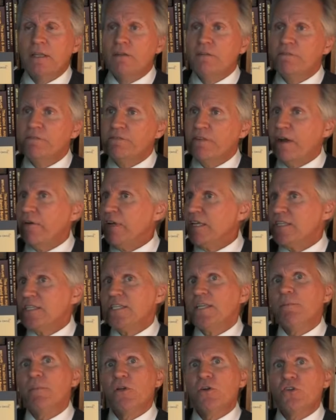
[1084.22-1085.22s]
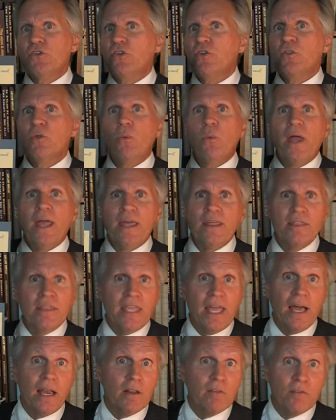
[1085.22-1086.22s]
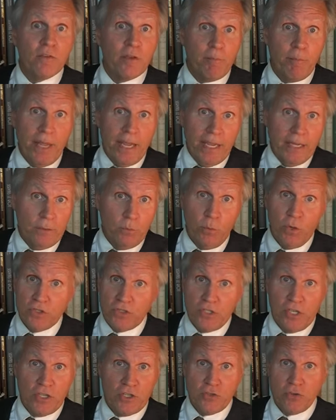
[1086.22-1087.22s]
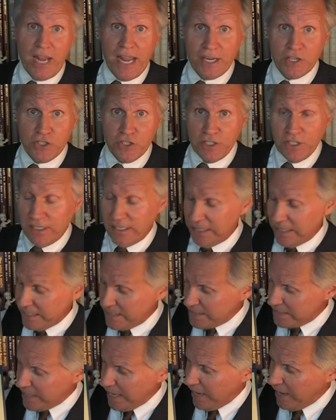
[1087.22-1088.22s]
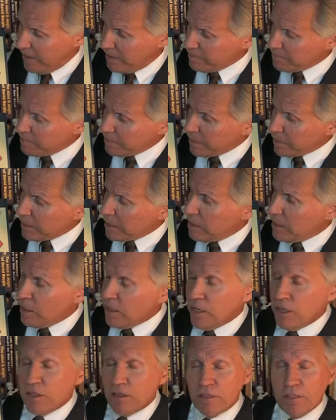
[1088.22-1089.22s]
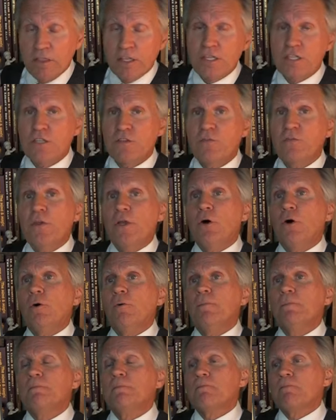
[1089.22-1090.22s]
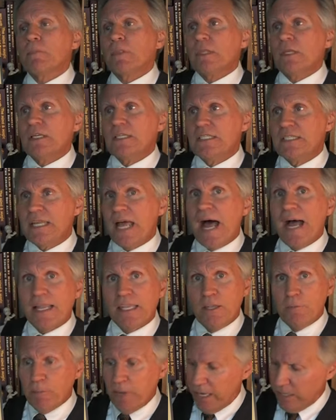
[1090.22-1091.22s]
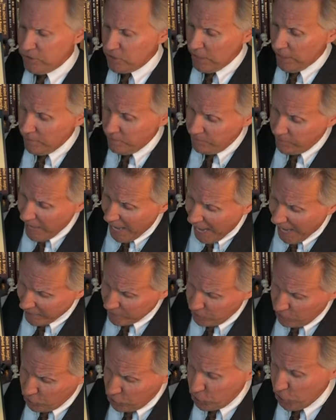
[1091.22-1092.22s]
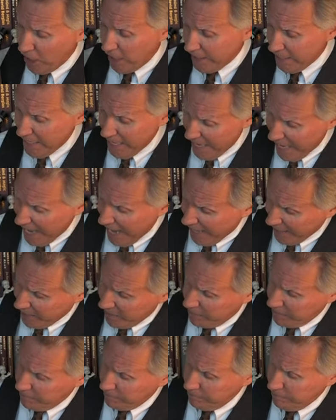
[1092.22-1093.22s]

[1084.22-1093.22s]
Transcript: very similar to the way the Elephant Man was an attraction in his day. This film documents, in fact, Johnny Eck,